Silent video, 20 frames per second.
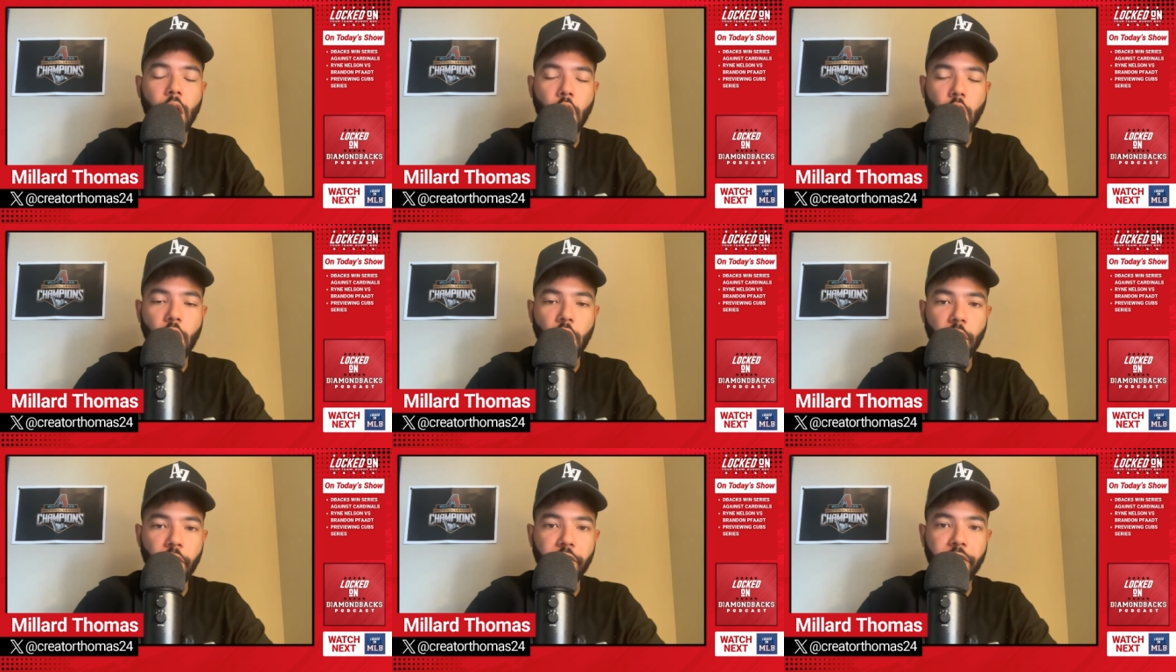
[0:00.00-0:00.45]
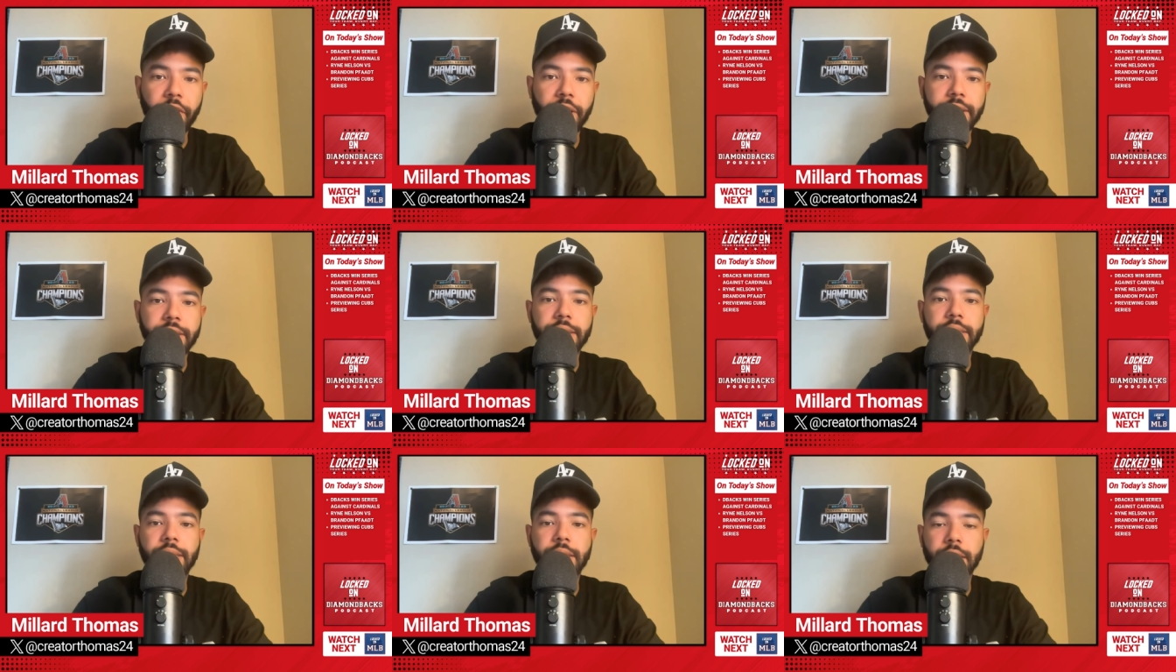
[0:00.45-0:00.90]

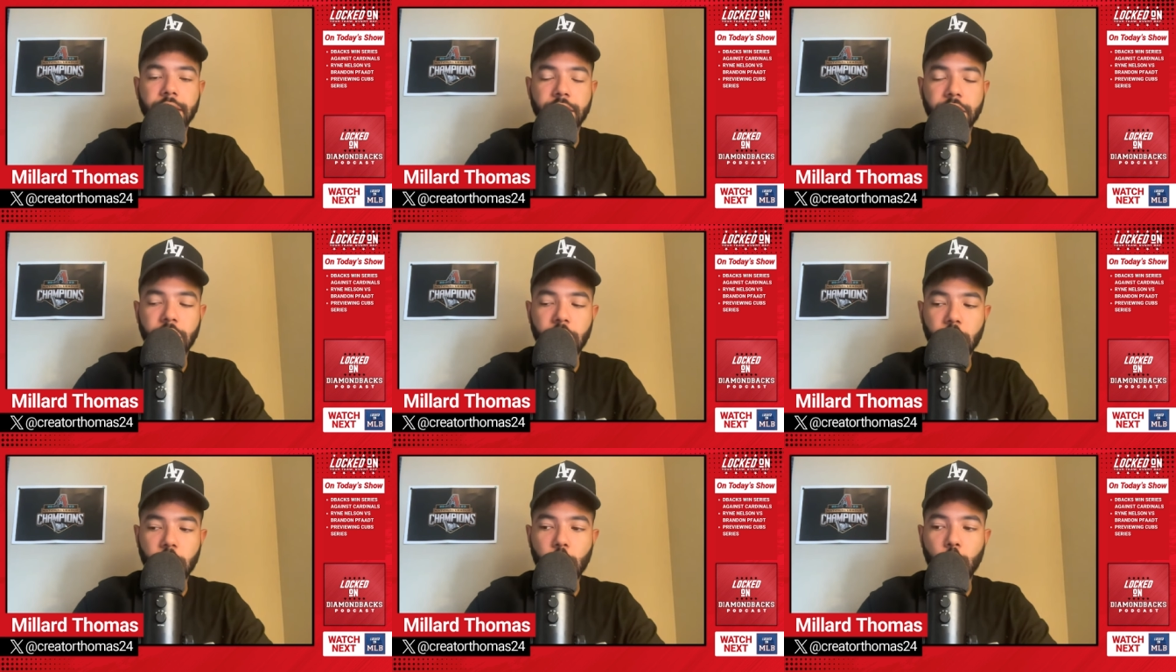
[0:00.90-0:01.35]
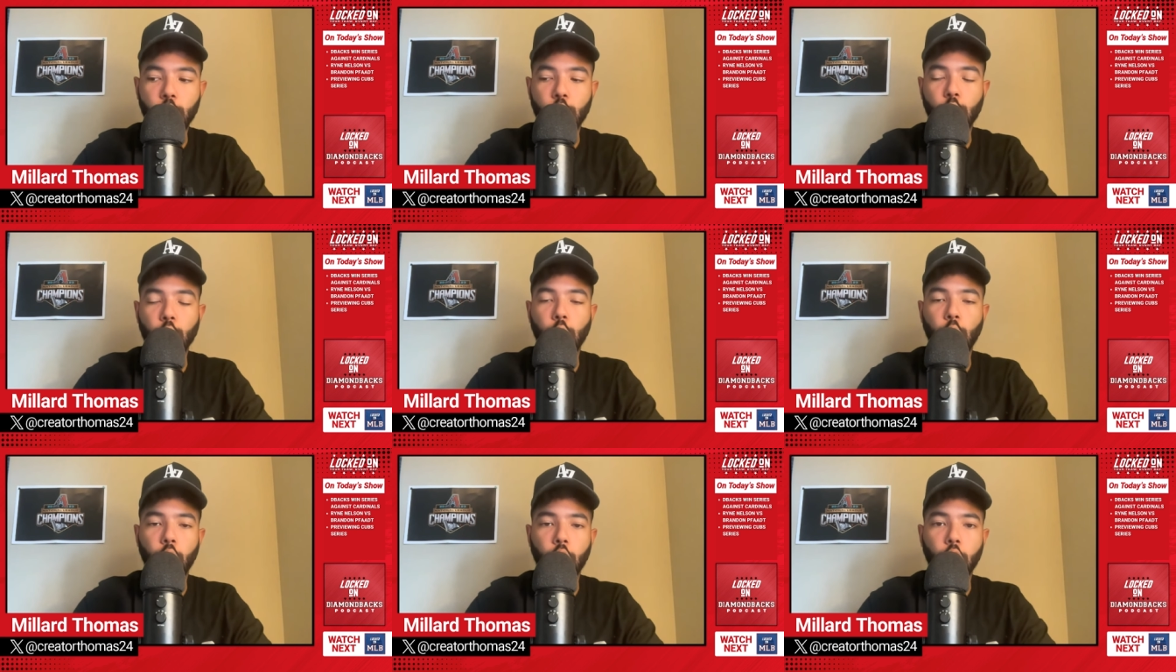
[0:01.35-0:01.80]
offense continue
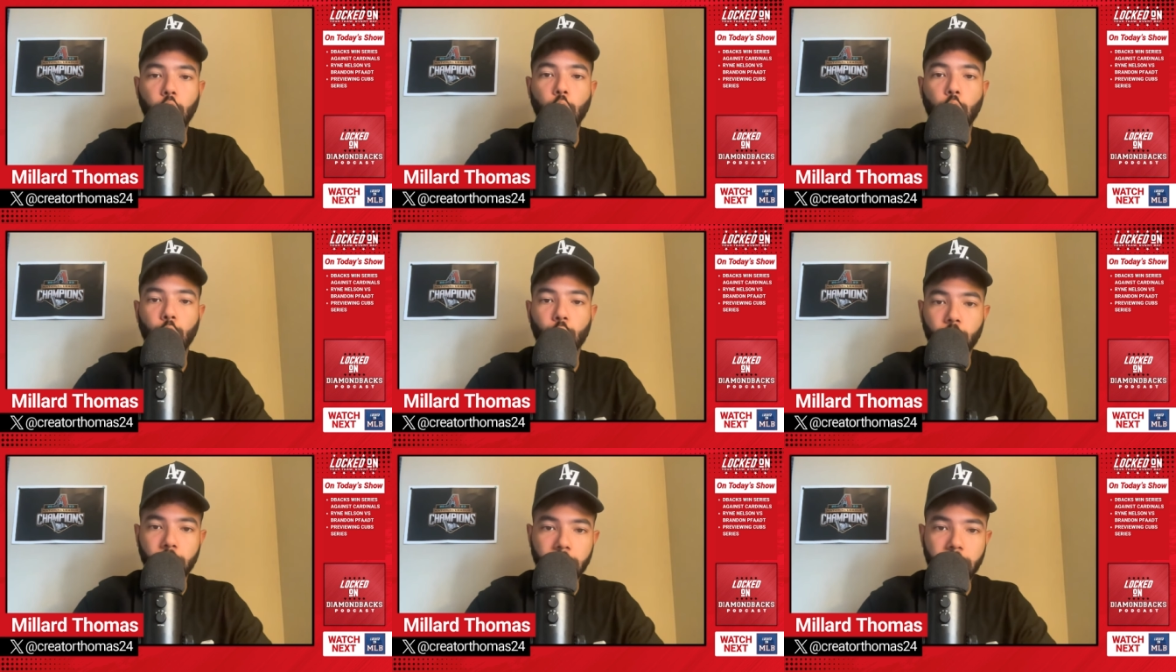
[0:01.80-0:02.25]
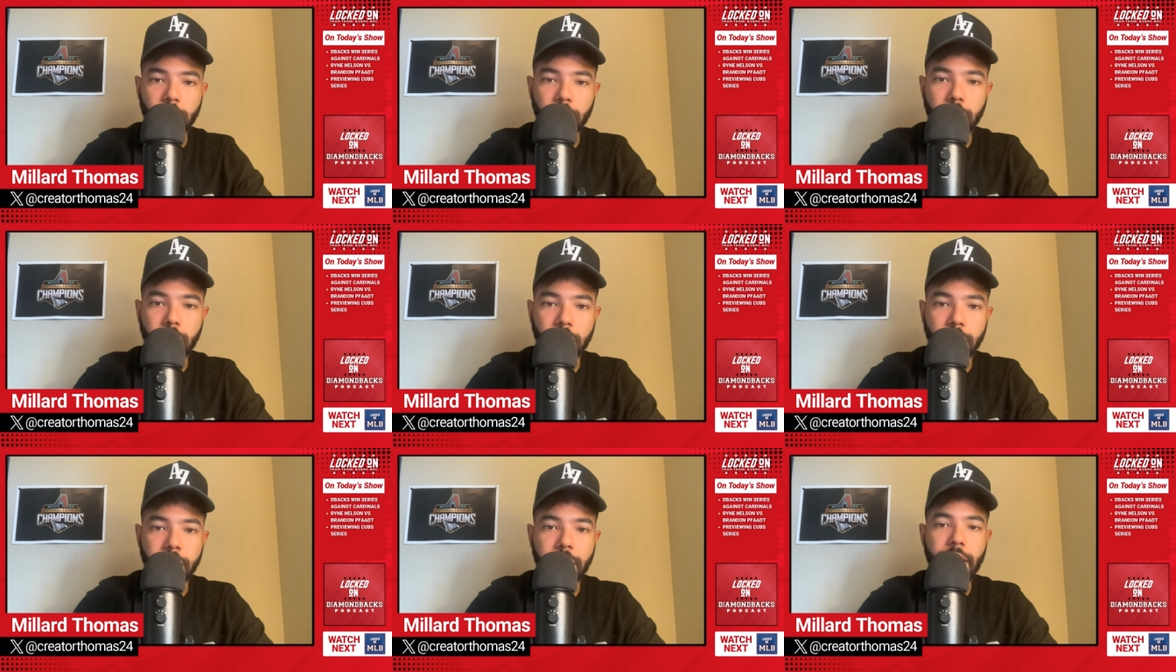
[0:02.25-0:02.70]
to look really
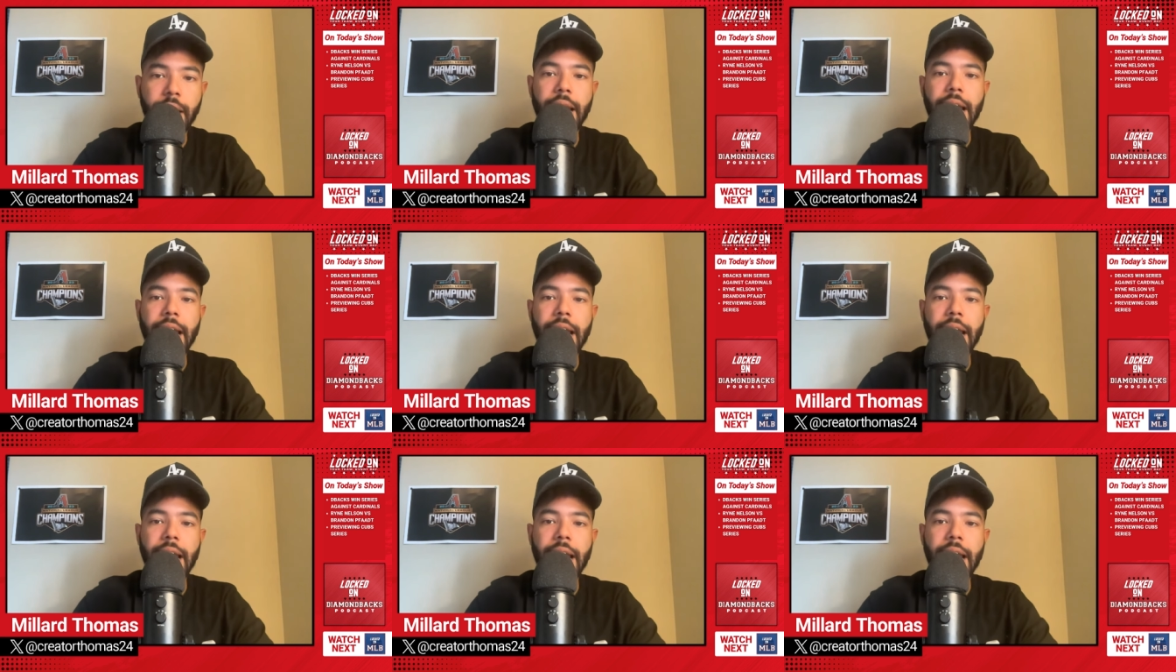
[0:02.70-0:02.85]
good,